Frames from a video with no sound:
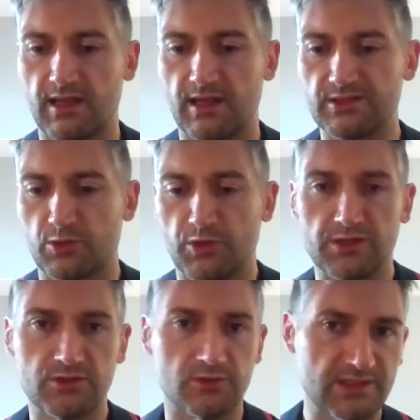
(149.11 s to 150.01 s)
So we
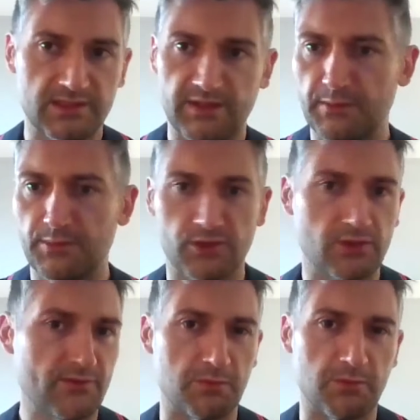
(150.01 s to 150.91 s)
source different
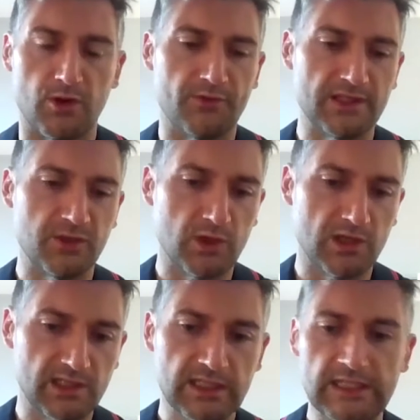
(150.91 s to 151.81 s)
products from all over the
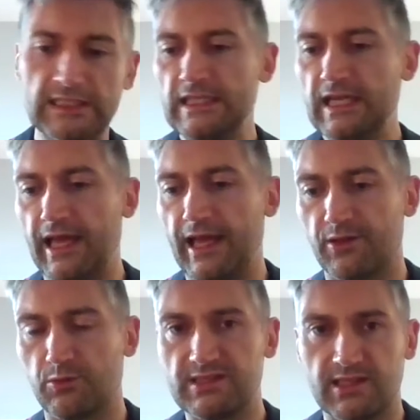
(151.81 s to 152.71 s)
world,
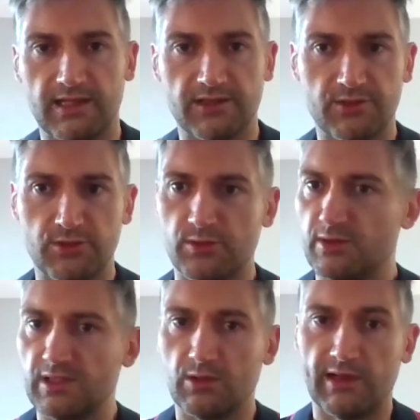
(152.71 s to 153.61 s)
and we sell it to
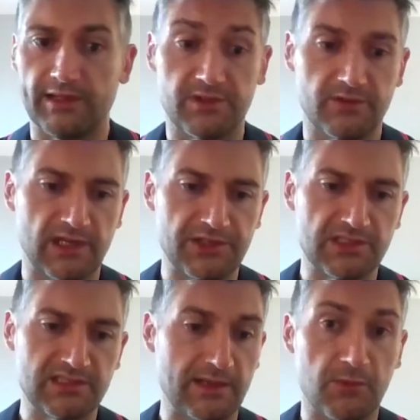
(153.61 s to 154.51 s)
the online travel
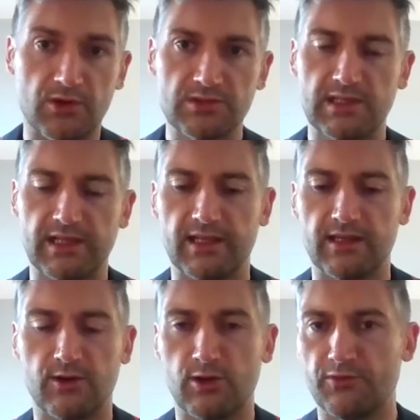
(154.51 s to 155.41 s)
agency mostly
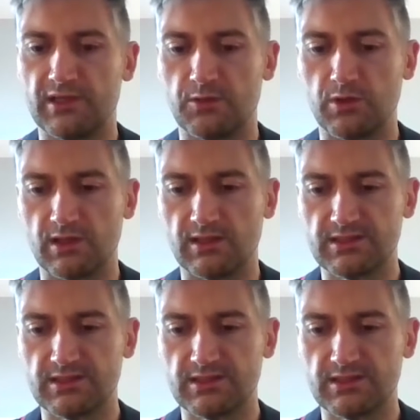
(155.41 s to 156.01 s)
all over the world.